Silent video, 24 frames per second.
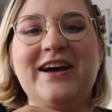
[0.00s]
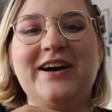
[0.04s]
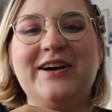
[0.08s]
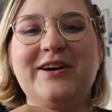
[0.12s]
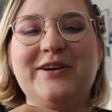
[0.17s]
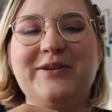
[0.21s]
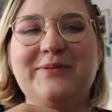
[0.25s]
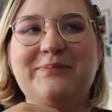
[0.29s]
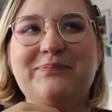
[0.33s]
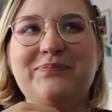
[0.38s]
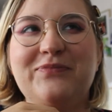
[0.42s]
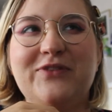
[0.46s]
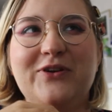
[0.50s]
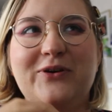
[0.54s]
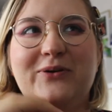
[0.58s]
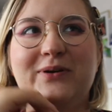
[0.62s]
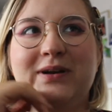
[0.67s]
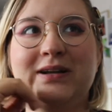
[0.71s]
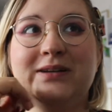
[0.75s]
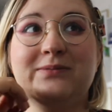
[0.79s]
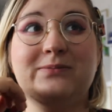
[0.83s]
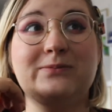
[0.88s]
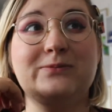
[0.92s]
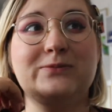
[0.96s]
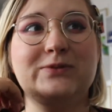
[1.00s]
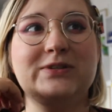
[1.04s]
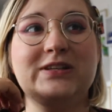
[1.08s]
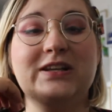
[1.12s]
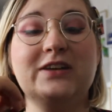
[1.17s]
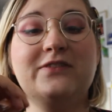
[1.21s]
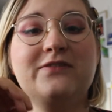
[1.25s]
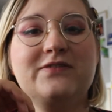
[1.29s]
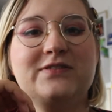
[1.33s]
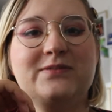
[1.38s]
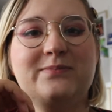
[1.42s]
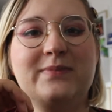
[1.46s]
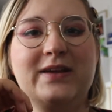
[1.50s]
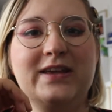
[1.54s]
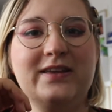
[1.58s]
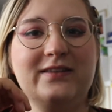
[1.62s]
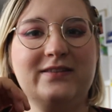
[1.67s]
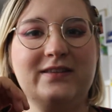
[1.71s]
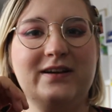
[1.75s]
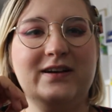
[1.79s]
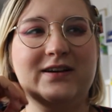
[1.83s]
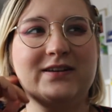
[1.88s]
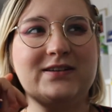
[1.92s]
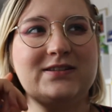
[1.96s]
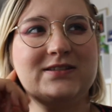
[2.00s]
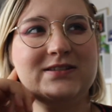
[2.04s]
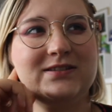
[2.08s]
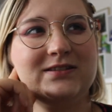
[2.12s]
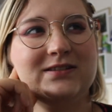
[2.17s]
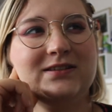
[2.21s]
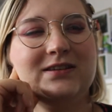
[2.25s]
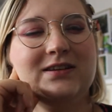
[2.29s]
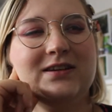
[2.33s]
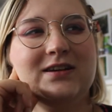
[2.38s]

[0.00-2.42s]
um, or I would love to make that.